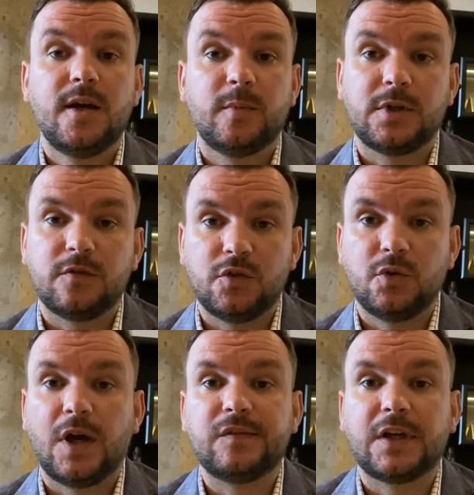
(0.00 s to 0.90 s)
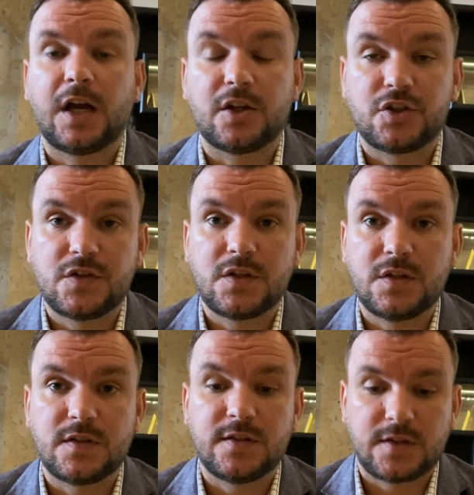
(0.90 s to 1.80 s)
but if you do have the cash,
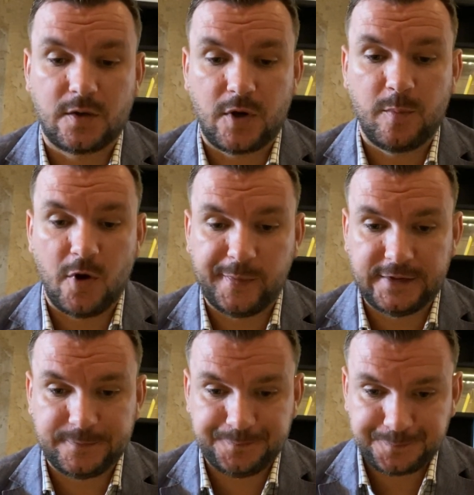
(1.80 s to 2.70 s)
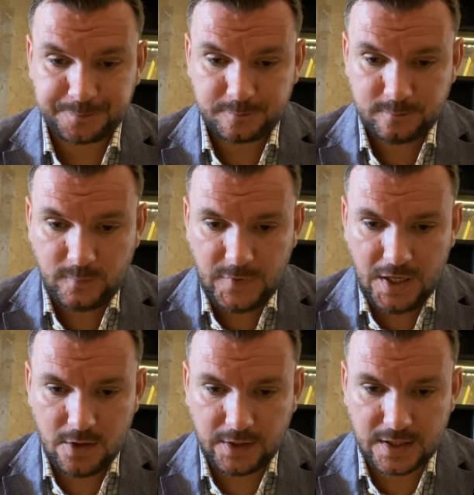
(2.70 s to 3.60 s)
it's a great moment.
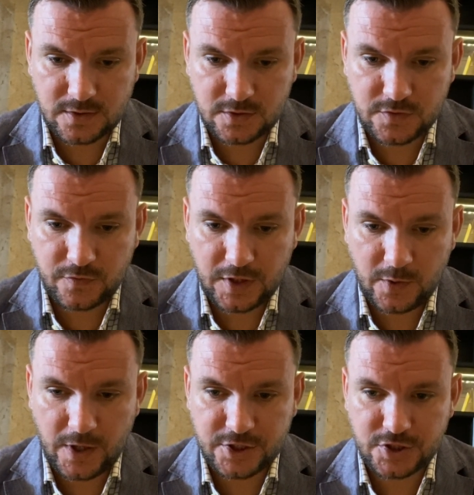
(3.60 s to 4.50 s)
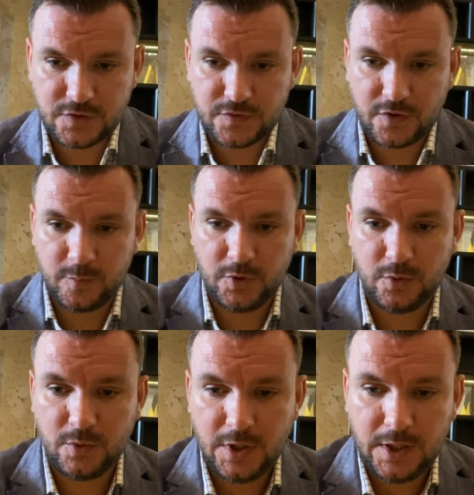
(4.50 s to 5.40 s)
Okay, so it's 3 questions from you
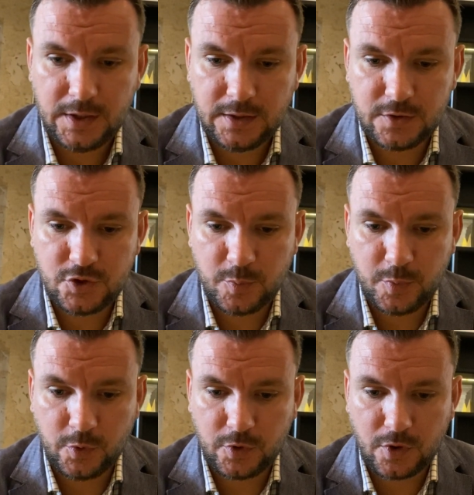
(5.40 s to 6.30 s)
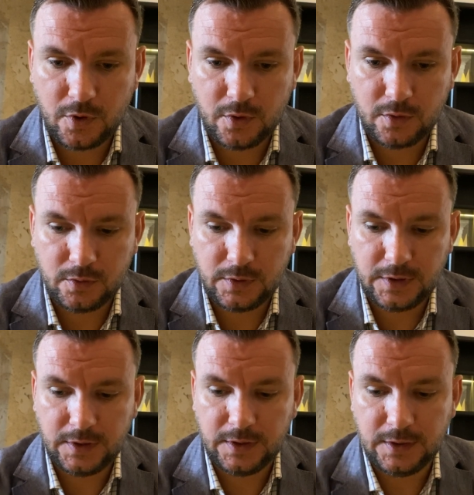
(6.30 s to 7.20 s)
that you put on
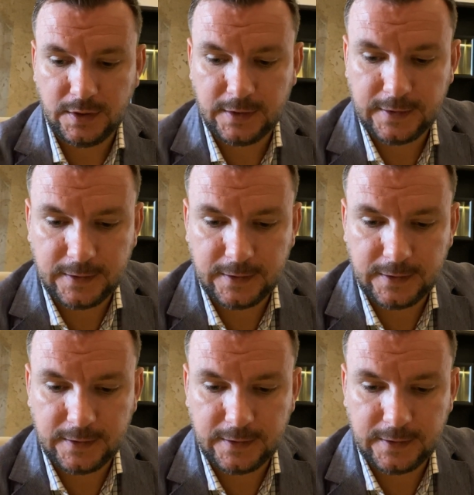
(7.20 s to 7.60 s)
the